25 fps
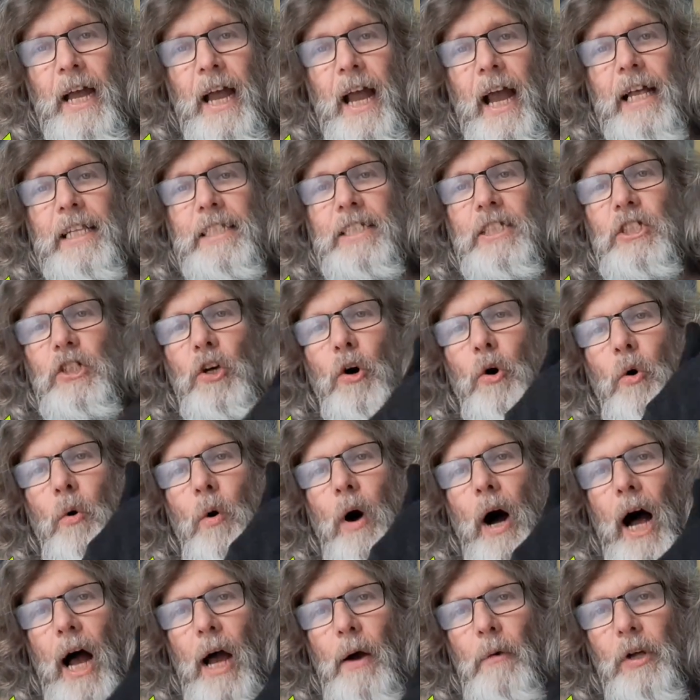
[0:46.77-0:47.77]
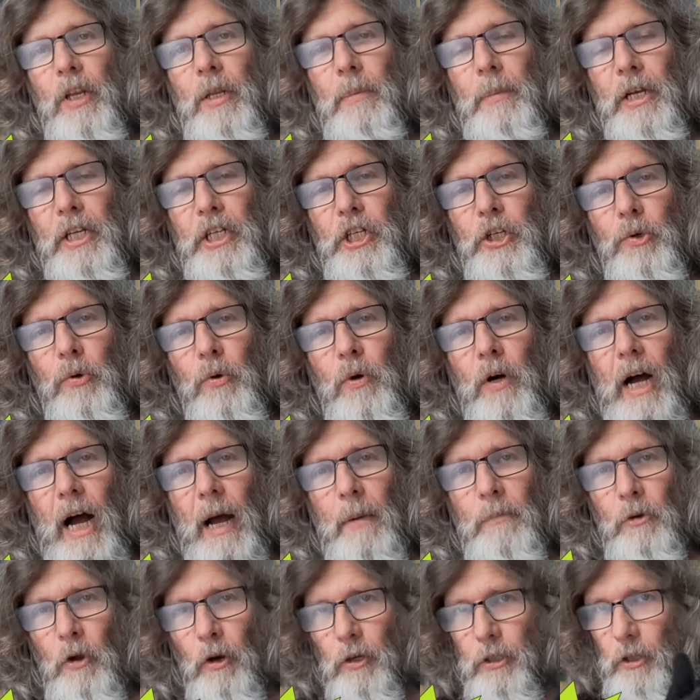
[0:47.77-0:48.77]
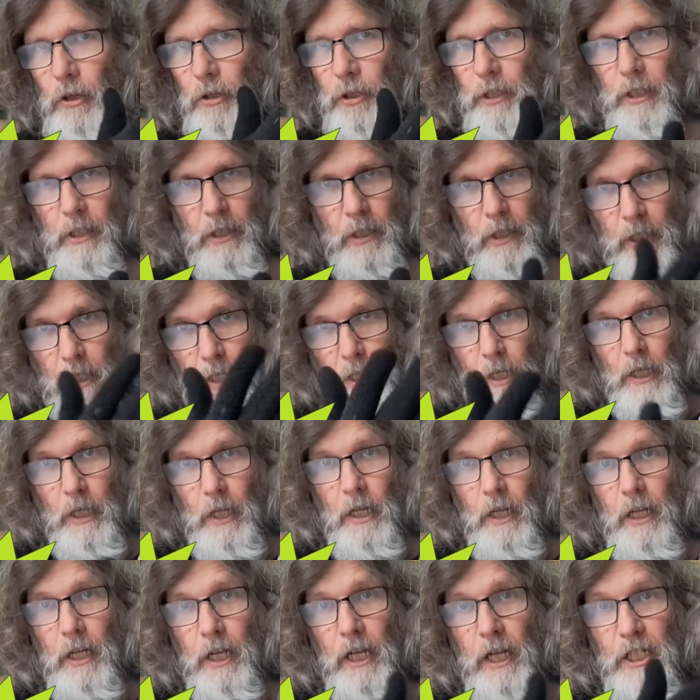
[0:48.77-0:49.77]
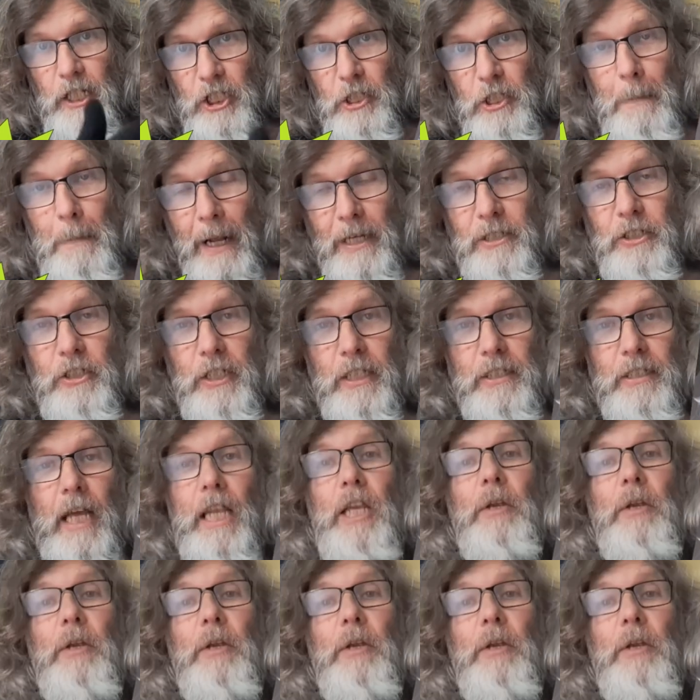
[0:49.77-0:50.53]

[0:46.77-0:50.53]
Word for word: And so I want to make sure I'm not going to smudge this.